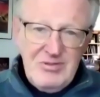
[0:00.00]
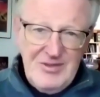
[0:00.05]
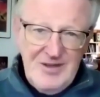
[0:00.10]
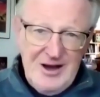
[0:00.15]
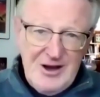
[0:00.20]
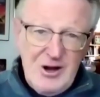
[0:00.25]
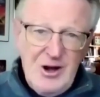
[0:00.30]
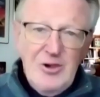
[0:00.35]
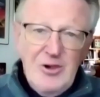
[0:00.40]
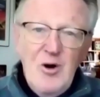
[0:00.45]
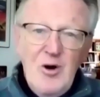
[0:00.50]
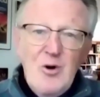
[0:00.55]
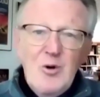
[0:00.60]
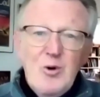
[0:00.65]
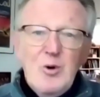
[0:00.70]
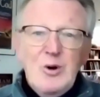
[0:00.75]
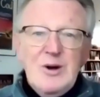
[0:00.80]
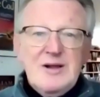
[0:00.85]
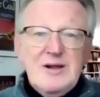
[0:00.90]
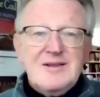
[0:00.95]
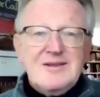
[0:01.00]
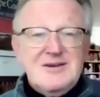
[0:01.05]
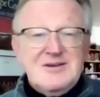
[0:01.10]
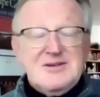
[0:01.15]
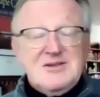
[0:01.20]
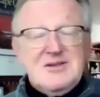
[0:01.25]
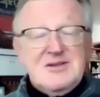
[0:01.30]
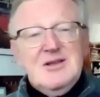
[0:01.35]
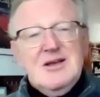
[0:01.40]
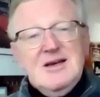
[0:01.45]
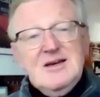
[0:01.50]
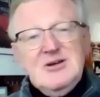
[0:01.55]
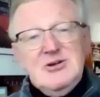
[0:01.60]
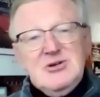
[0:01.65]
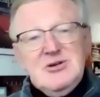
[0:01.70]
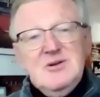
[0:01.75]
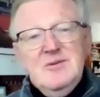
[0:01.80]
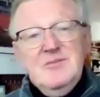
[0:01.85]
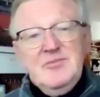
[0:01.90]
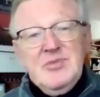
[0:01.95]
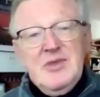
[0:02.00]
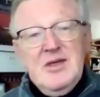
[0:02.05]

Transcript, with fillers: a colloquial distillation